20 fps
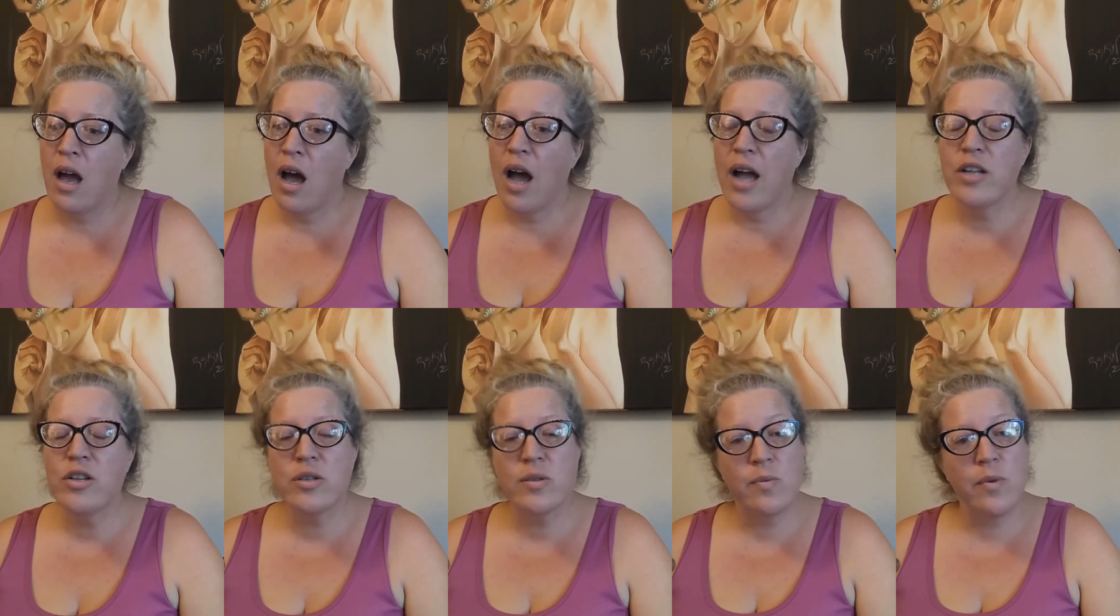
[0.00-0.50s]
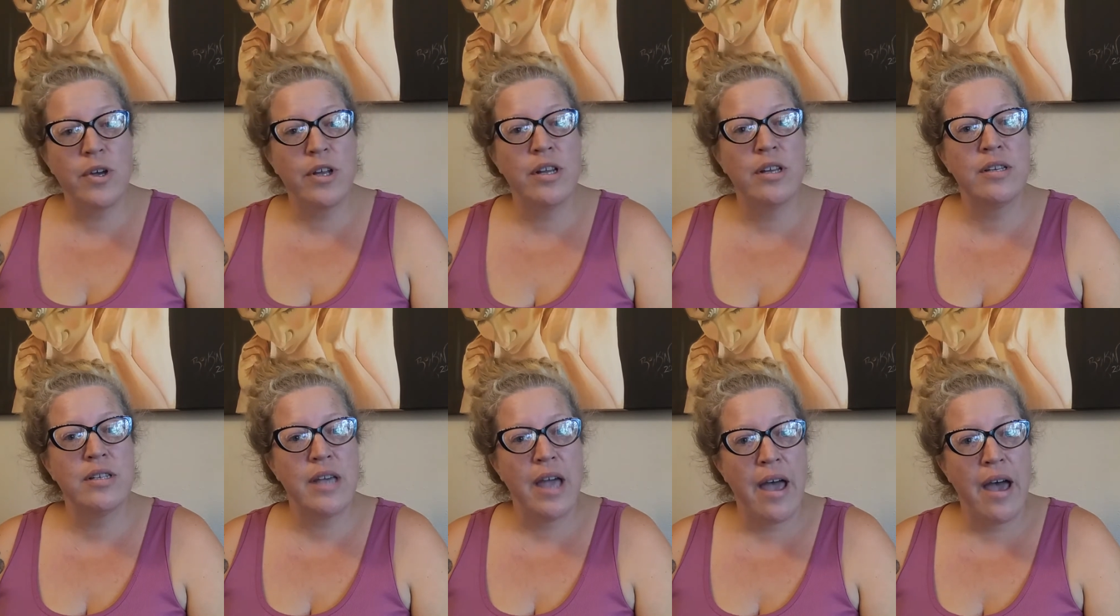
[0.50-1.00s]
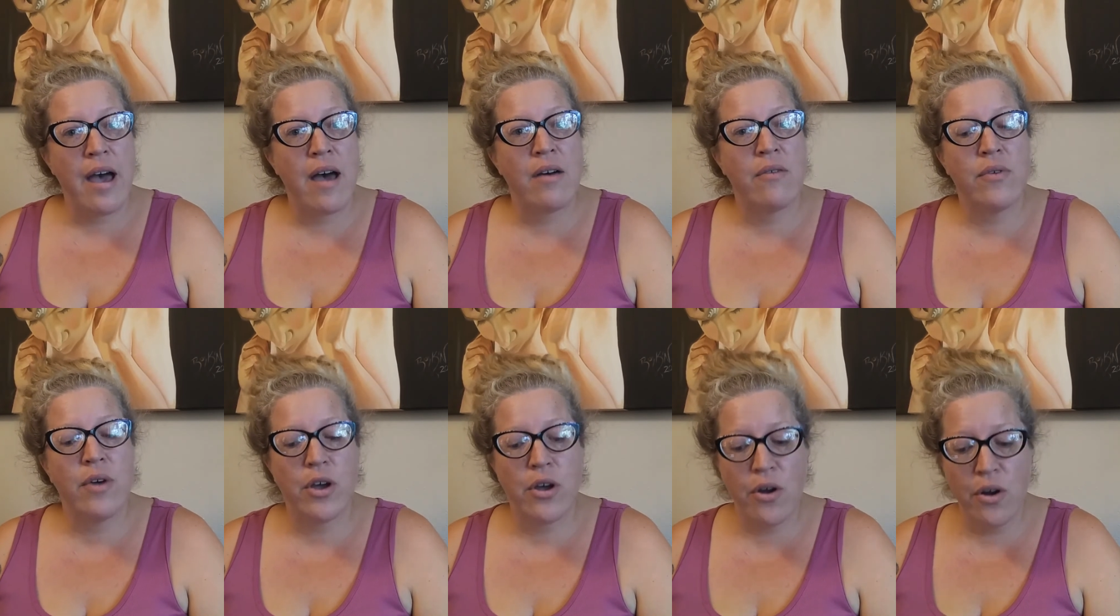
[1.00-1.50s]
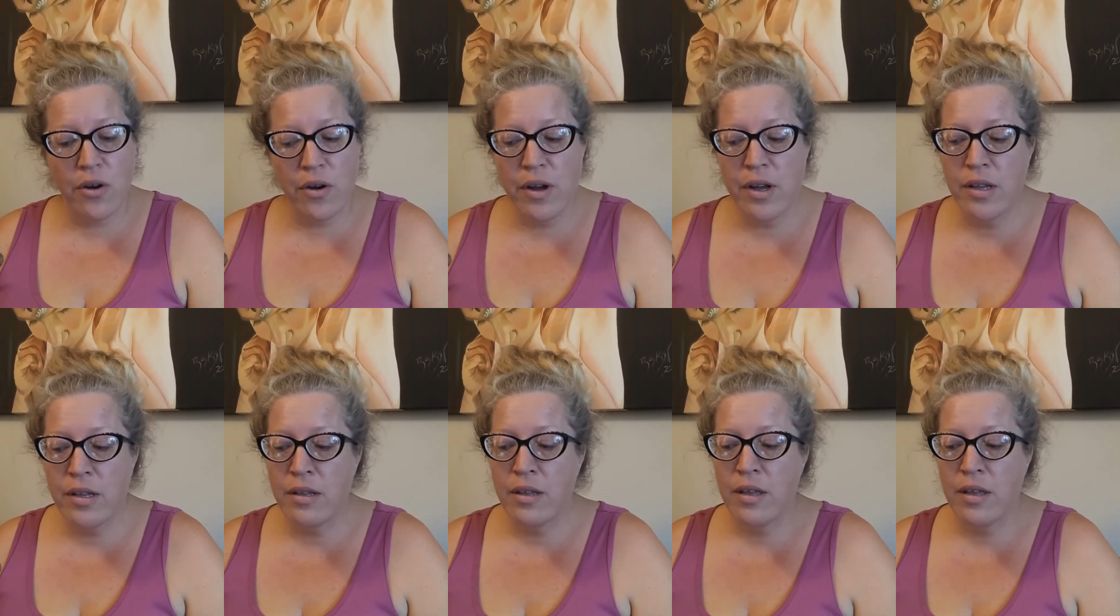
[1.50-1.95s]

I just wanted to have a current,